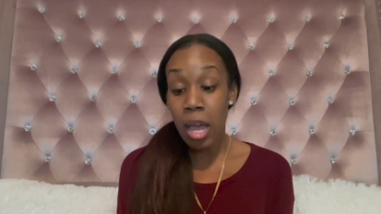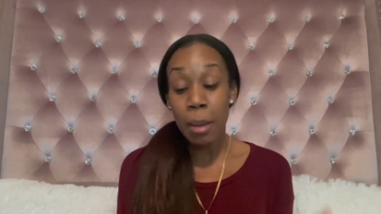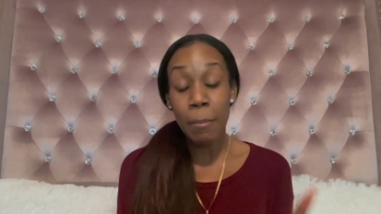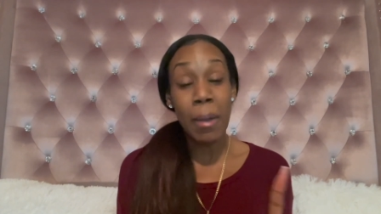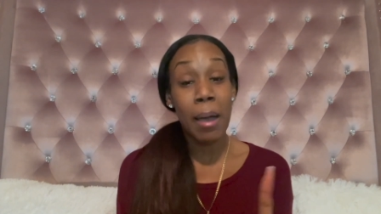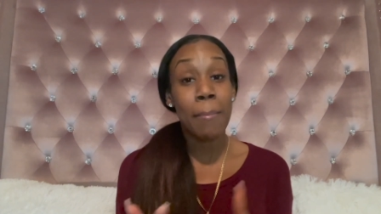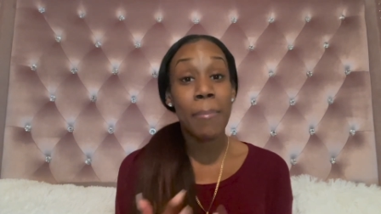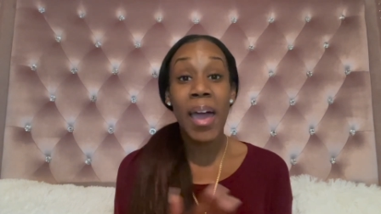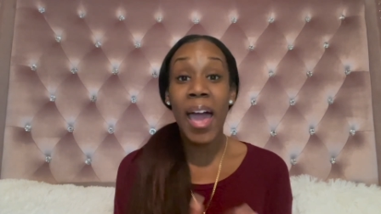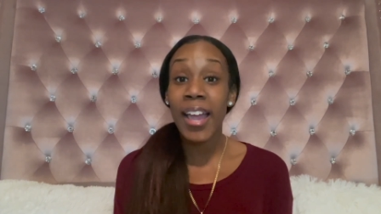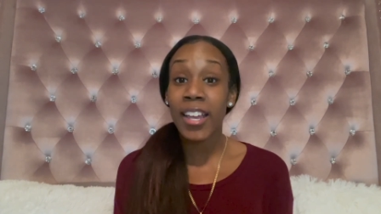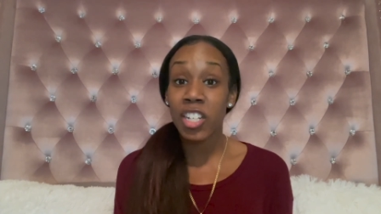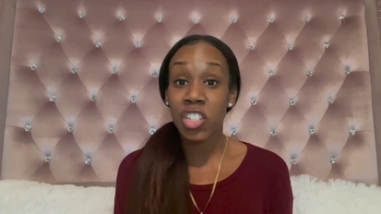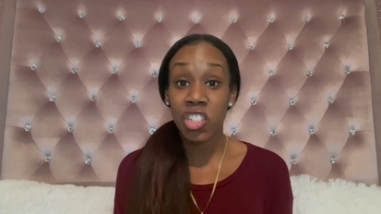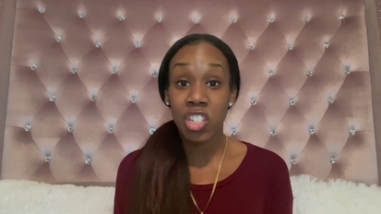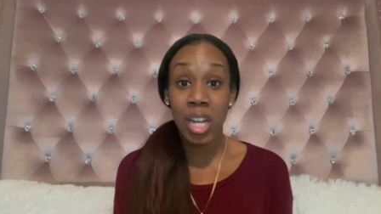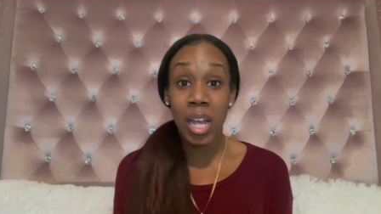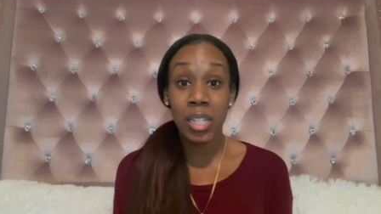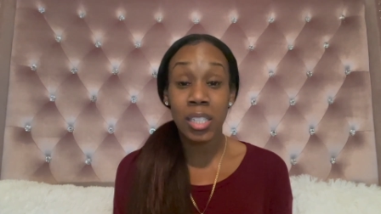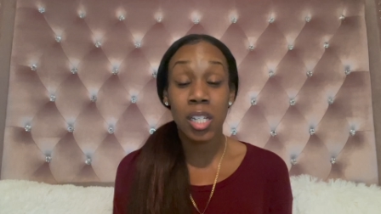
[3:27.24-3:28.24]
My back is
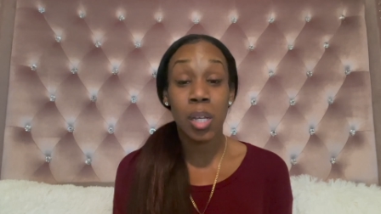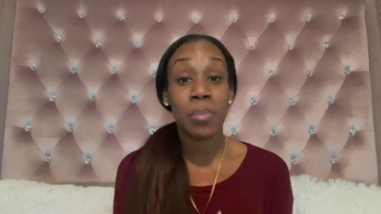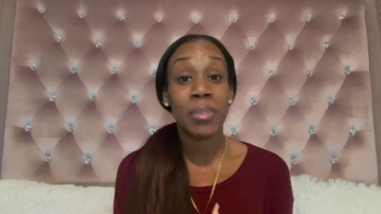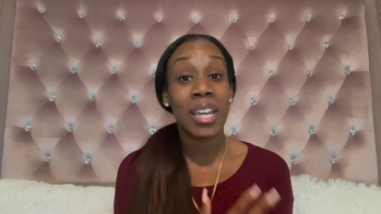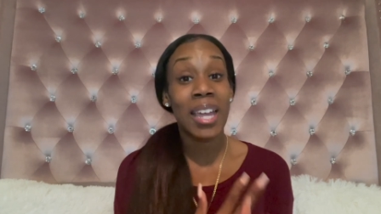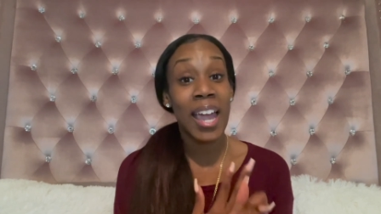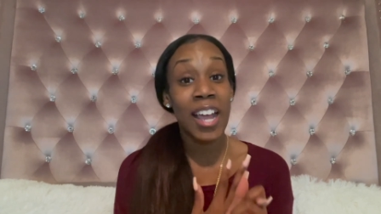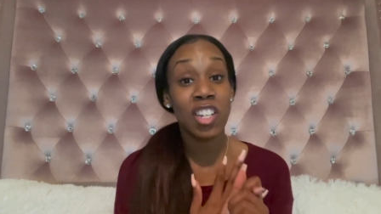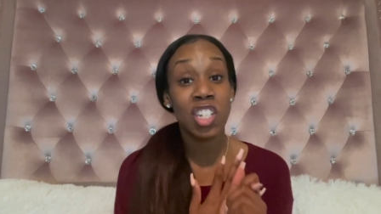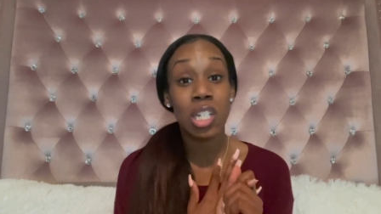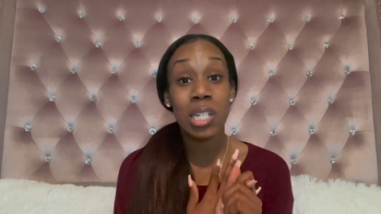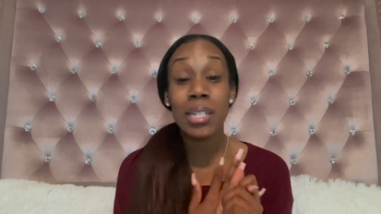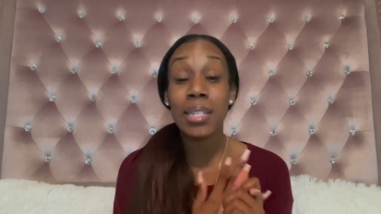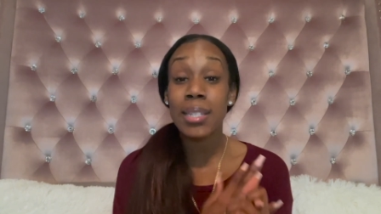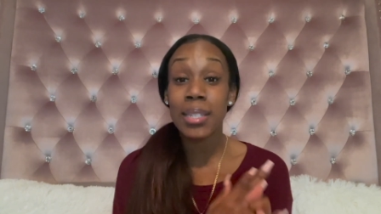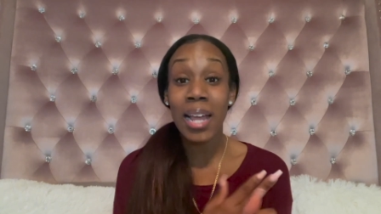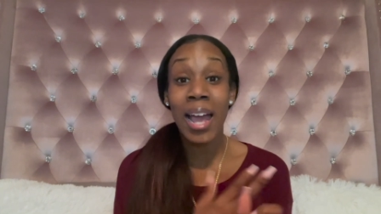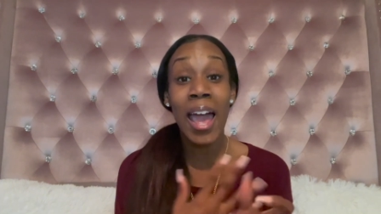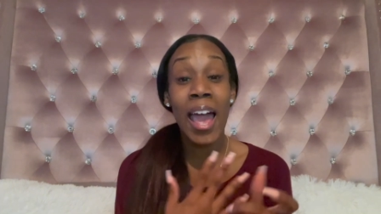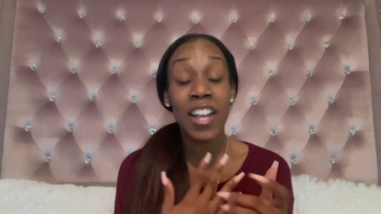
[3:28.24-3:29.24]
jacked up. I
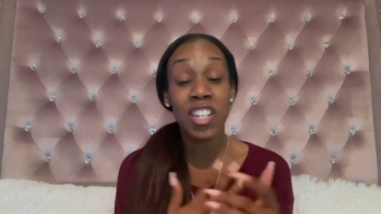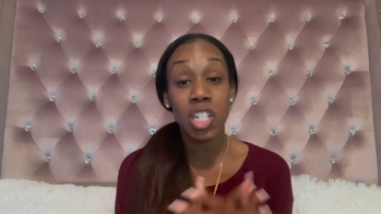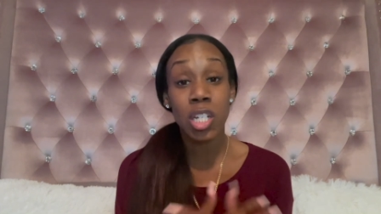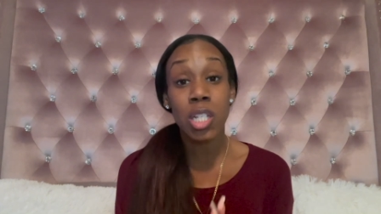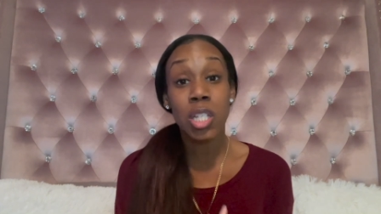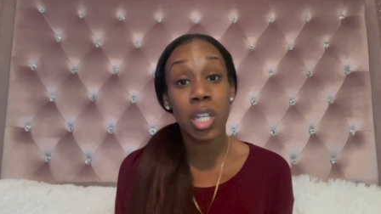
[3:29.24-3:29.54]
actually